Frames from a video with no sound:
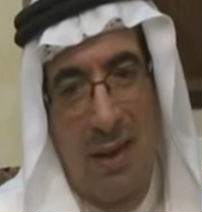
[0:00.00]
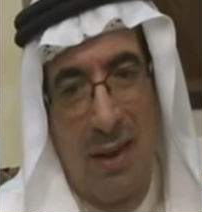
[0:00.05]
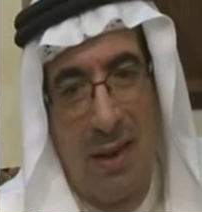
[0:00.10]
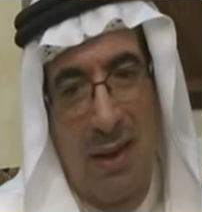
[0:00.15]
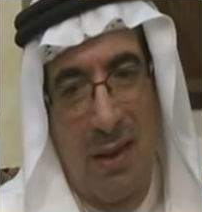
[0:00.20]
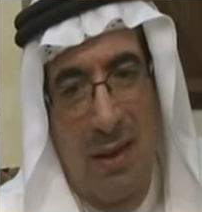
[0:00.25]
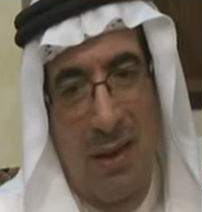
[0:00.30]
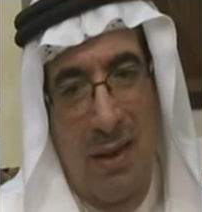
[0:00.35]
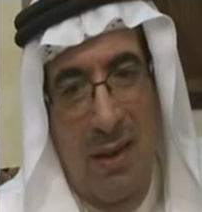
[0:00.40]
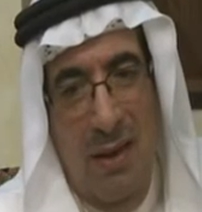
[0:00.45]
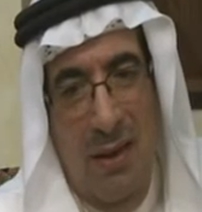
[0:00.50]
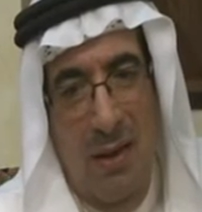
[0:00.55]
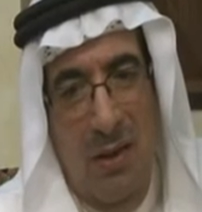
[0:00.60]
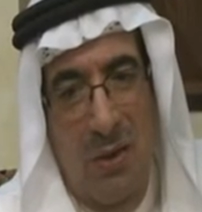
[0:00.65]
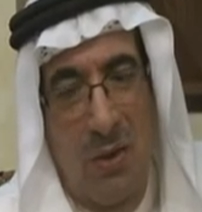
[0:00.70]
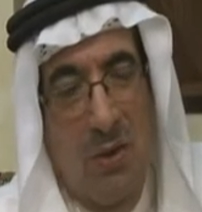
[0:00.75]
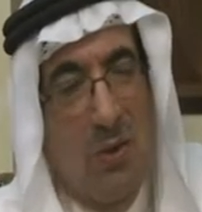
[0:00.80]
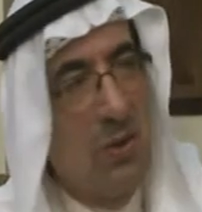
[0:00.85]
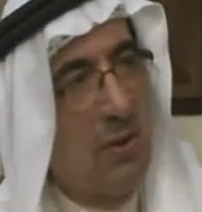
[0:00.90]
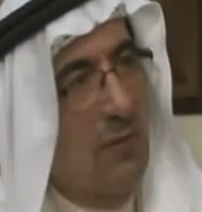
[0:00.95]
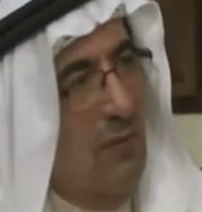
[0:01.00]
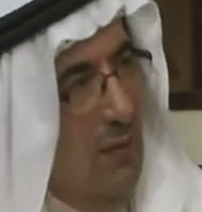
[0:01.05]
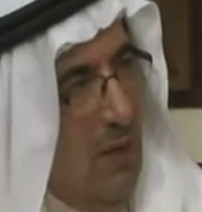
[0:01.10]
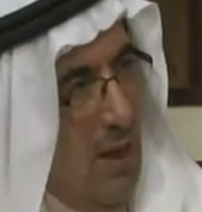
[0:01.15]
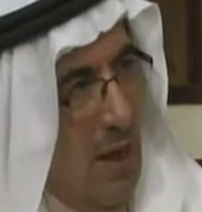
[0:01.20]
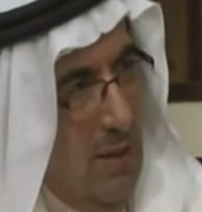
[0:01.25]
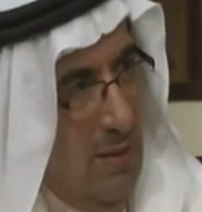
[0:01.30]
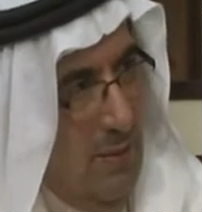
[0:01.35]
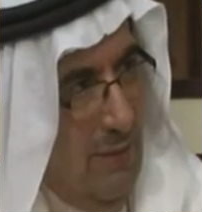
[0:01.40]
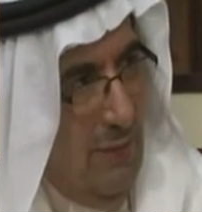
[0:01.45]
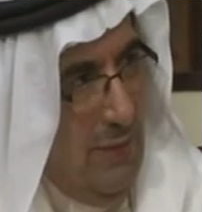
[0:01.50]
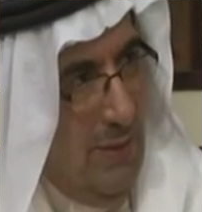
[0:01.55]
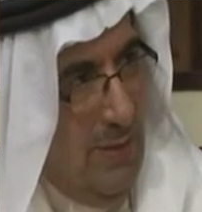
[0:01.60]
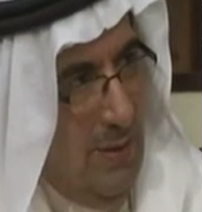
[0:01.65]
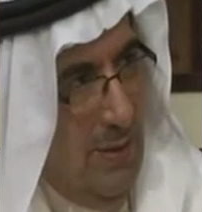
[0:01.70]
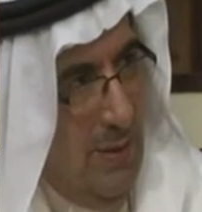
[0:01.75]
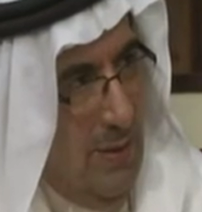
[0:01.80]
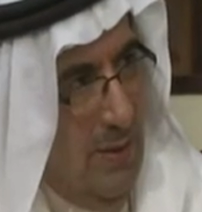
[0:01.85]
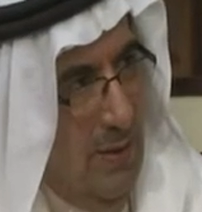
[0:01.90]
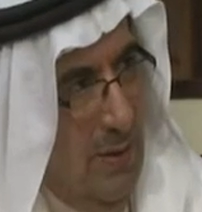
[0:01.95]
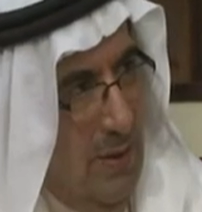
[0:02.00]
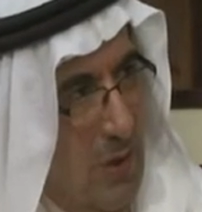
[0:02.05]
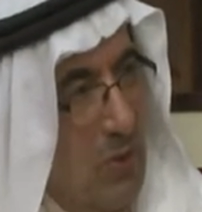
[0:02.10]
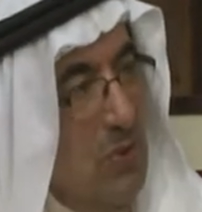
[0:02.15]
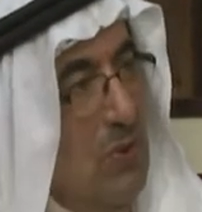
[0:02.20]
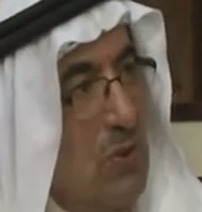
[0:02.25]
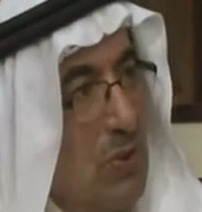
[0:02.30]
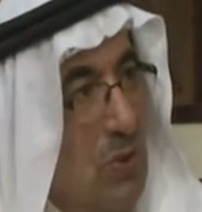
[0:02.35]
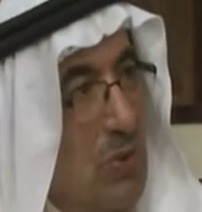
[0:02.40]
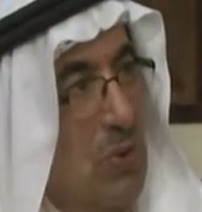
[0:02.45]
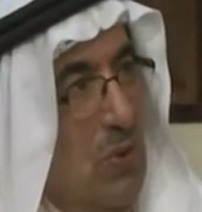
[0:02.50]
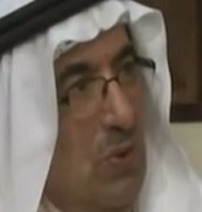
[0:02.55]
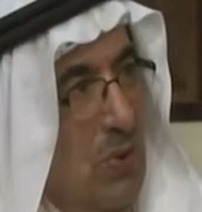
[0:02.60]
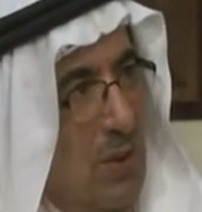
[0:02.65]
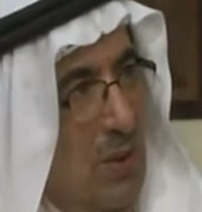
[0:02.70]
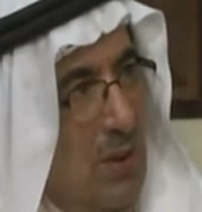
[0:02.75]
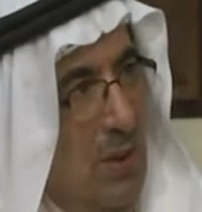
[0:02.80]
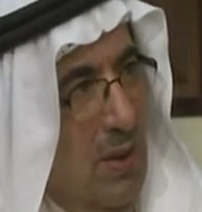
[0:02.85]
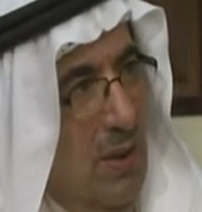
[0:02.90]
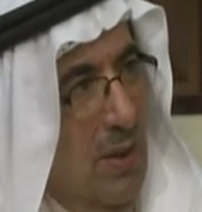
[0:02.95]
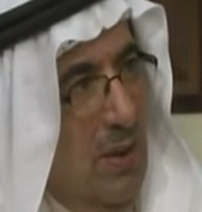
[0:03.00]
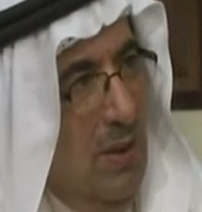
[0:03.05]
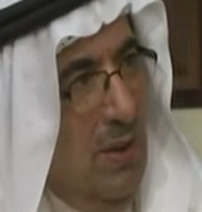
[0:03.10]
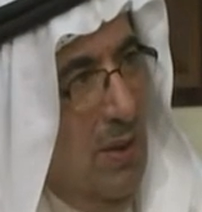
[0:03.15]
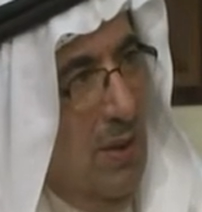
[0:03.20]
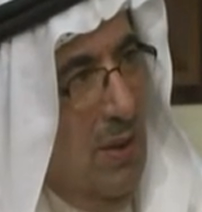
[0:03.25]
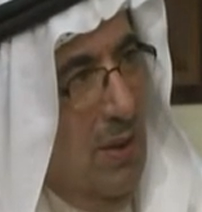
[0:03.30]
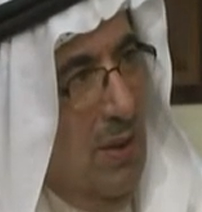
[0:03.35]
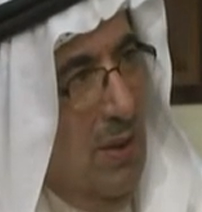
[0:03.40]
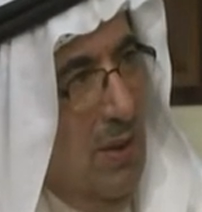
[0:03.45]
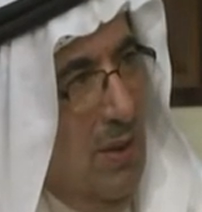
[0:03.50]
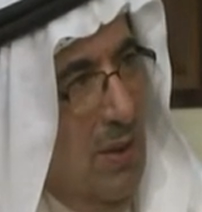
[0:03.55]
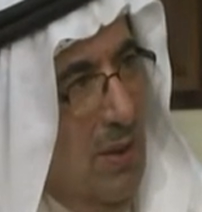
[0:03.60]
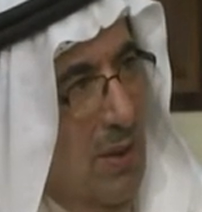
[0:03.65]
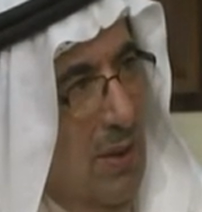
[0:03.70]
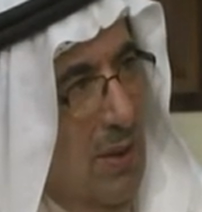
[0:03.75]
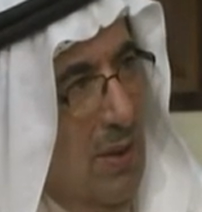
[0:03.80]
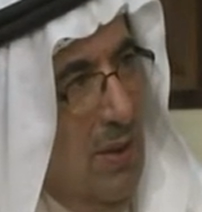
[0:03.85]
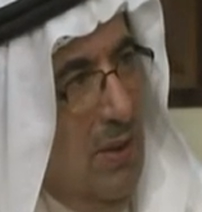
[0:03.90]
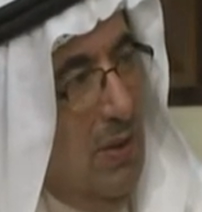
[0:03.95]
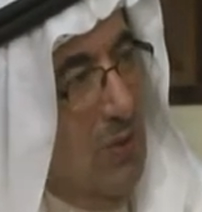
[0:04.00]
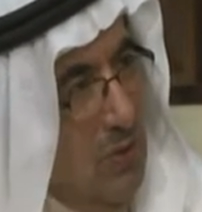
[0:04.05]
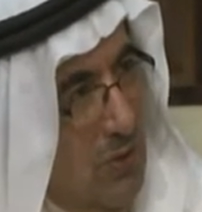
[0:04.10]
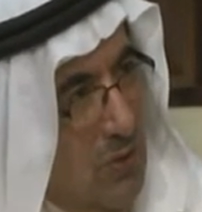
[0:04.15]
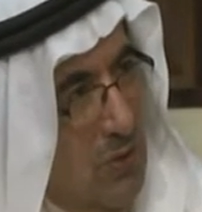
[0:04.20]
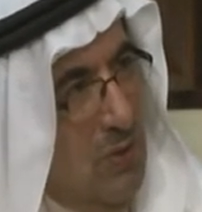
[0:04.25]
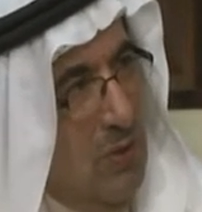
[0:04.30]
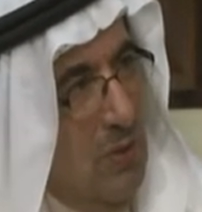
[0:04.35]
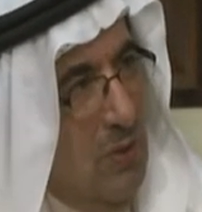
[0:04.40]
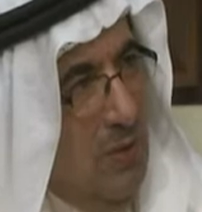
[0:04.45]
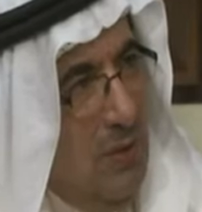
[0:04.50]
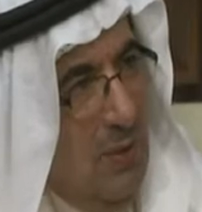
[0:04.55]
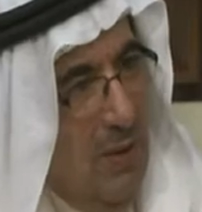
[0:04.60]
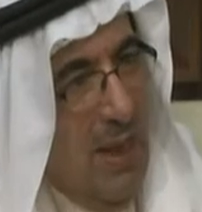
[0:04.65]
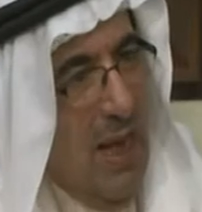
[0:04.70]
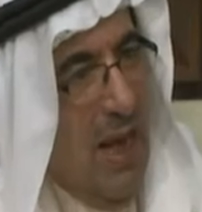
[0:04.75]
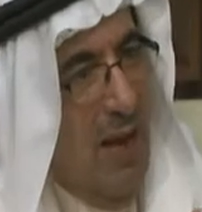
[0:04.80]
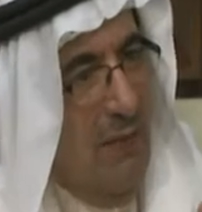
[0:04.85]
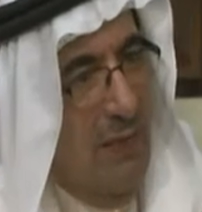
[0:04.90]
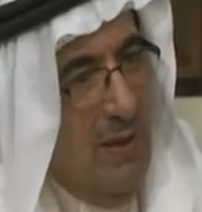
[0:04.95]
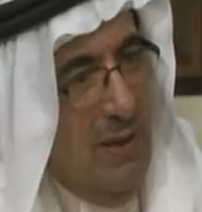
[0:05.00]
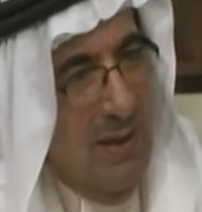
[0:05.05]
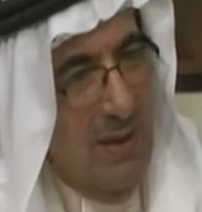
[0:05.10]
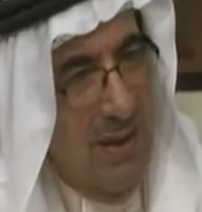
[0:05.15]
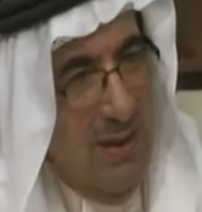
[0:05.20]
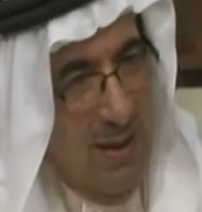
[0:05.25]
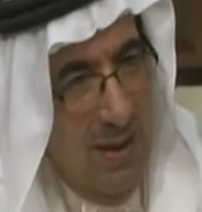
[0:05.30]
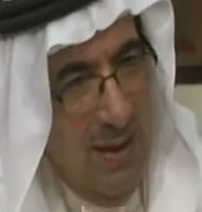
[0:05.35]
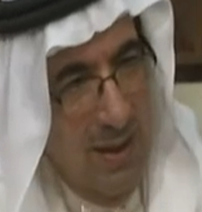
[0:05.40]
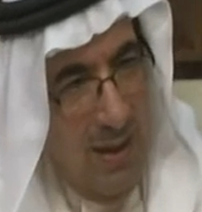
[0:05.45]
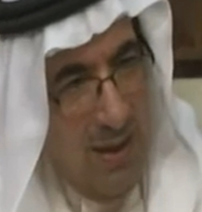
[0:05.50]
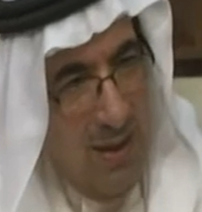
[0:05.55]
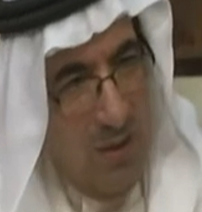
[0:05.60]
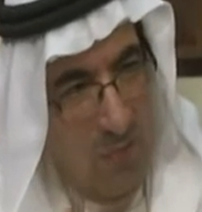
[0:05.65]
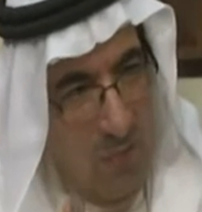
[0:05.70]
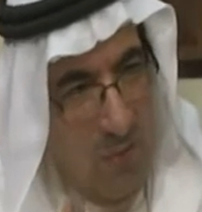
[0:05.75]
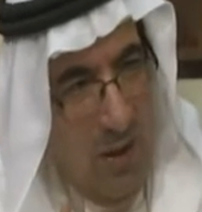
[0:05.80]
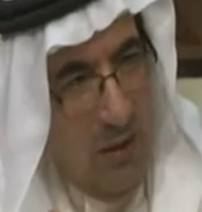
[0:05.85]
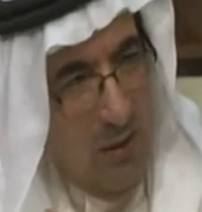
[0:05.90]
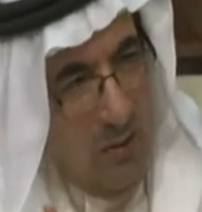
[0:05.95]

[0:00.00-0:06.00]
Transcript: those philosophers, you enjoy. You enjoy. They have this way to